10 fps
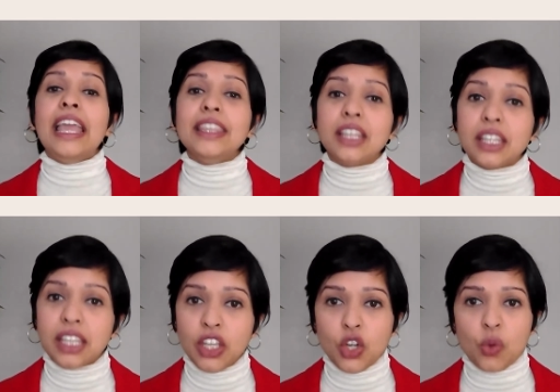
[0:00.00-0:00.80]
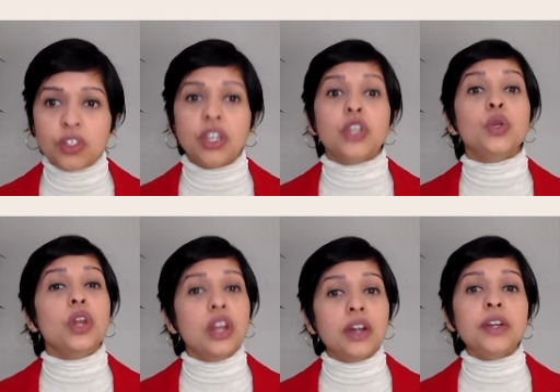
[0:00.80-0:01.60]
In the keynote, you
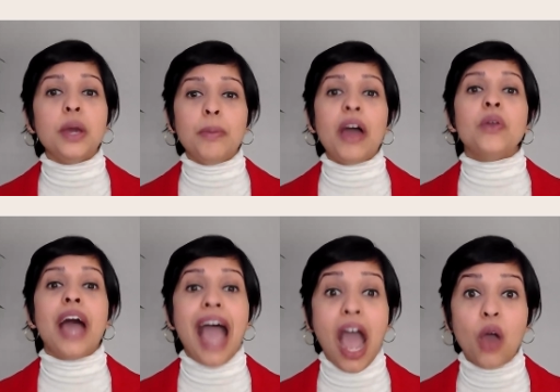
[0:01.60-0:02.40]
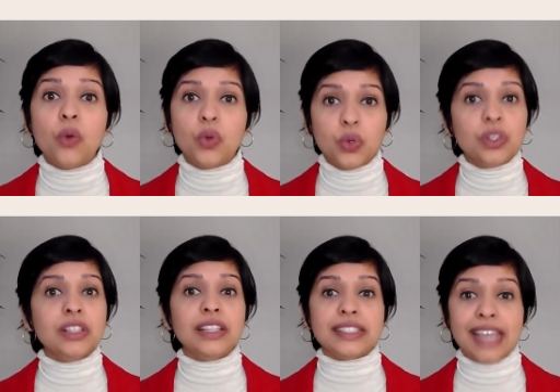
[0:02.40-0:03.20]
learn about how Google
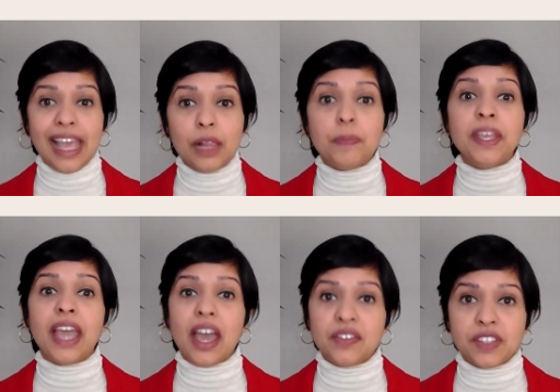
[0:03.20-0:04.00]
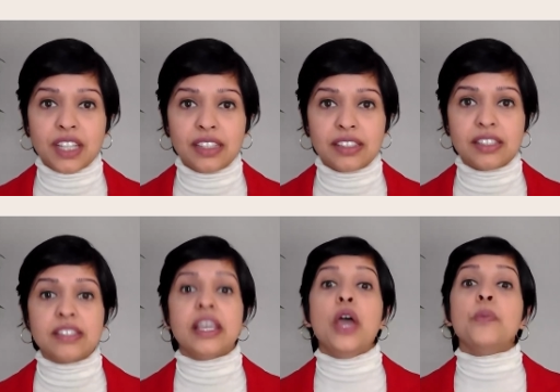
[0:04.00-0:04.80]
is helping
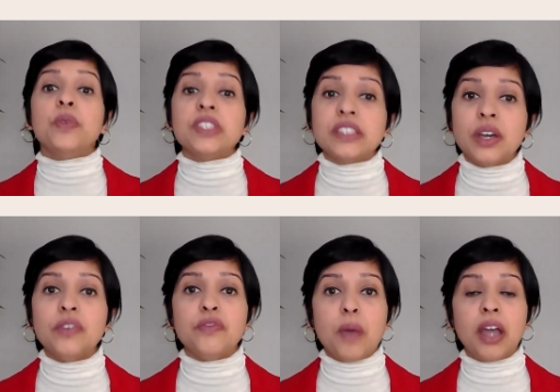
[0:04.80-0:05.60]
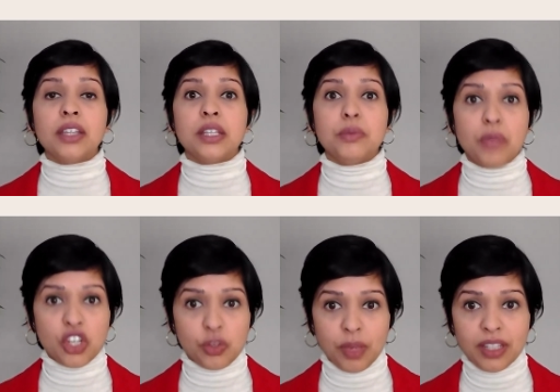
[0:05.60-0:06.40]
advertisers preserve marketing
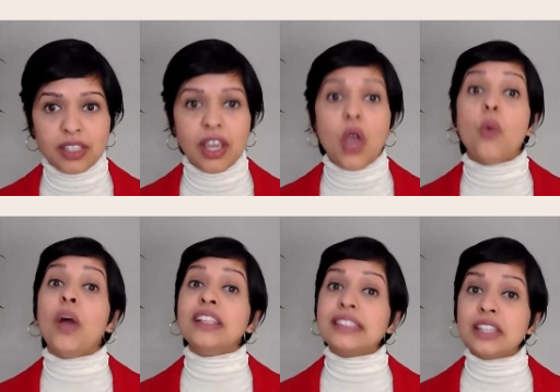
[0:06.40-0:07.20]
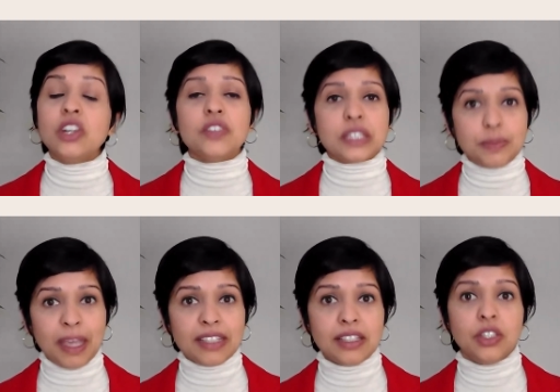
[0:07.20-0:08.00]
measurement while still
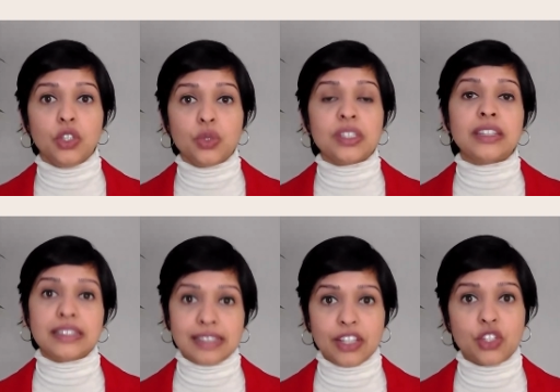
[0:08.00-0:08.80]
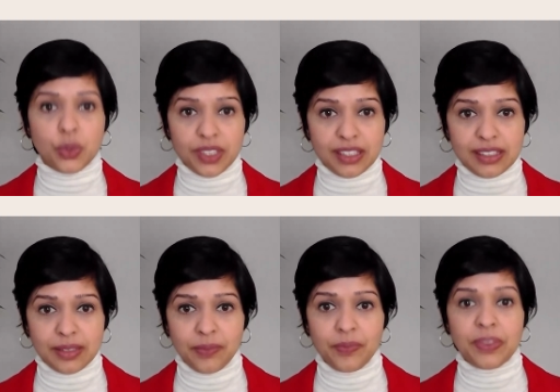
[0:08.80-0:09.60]
respecting user consent choices.